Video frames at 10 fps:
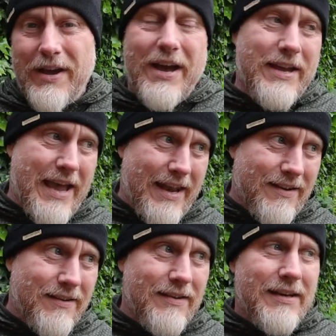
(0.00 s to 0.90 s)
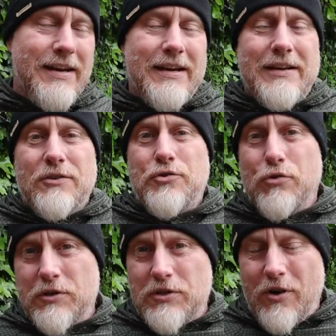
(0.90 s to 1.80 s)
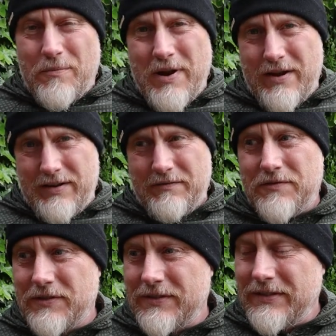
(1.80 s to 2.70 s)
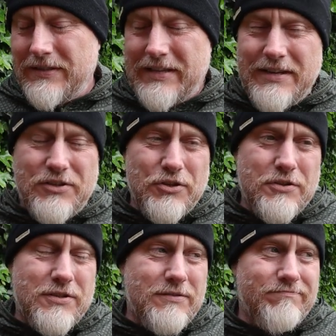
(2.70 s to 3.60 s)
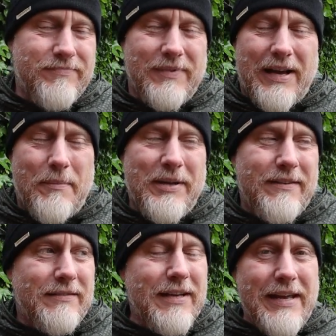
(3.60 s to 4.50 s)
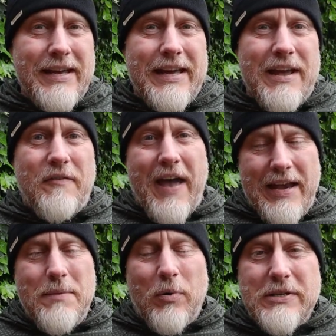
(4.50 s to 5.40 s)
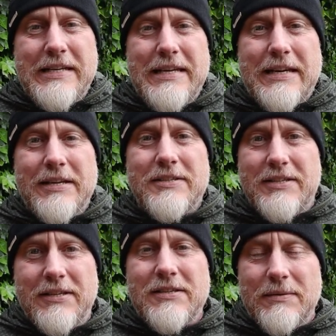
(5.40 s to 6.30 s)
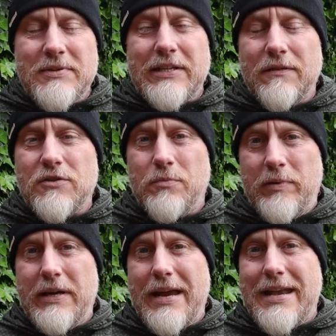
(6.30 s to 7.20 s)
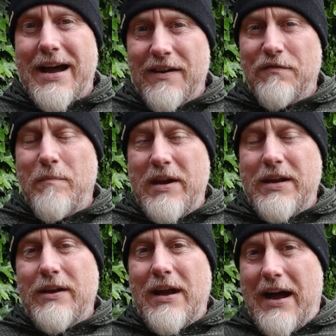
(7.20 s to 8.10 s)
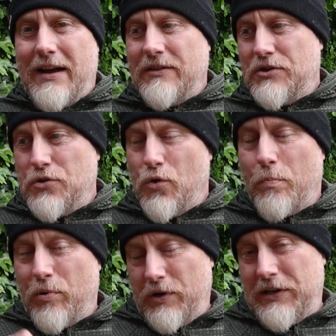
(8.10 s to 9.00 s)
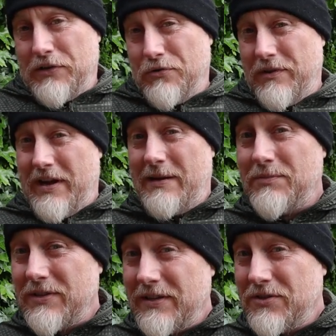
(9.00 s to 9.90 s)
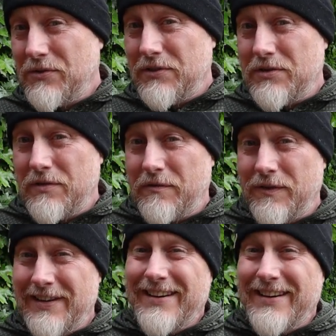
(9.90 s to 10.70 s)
Again, truck stop knives, they just, I mean, if anybody considers themselves to be a knife maker and you're putting your name to this sort of stuff,